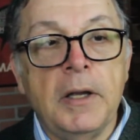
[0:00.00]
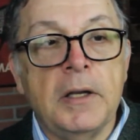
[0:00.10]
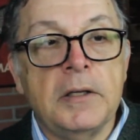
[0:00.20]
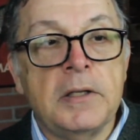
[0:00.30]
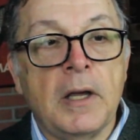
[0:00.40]

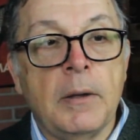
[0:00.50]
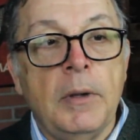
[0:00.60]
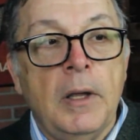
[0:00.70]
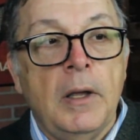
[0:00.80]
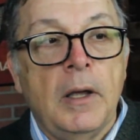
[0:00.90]
It's
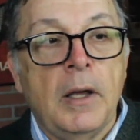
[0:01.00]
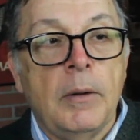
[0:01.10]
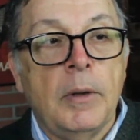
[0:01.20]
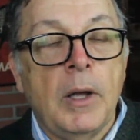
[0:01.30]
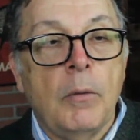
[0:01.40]

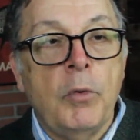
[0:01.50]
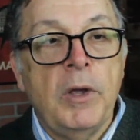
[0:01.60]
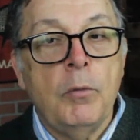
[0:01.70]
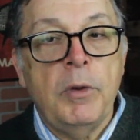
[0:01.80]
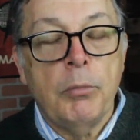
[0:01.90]

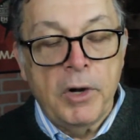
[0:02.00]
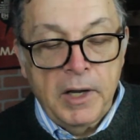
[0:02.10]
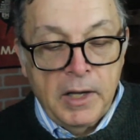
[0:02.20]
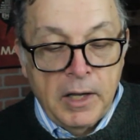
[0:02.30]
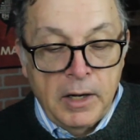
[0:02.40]
we
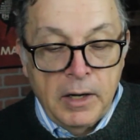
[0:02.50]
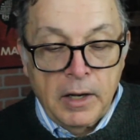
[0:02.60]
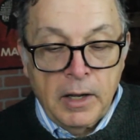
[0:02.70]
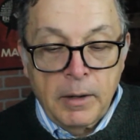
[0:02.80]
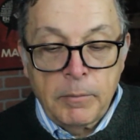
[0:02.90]
bring in
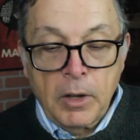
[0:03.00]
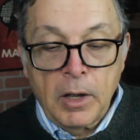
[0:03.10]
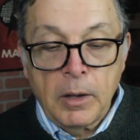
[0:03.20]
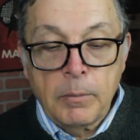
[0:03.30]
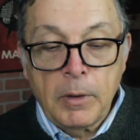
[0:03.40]

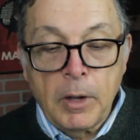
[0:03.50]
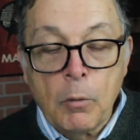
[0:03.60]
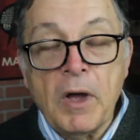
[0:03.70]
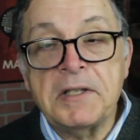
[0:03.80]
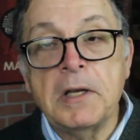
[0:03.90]
a
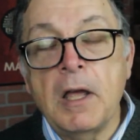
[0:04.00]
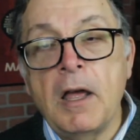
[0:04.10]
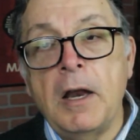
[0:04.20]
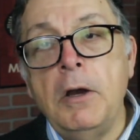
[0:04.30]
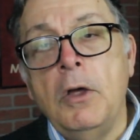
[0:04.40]

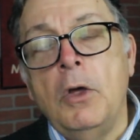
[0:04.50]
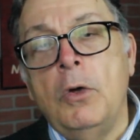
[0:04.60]
wazacon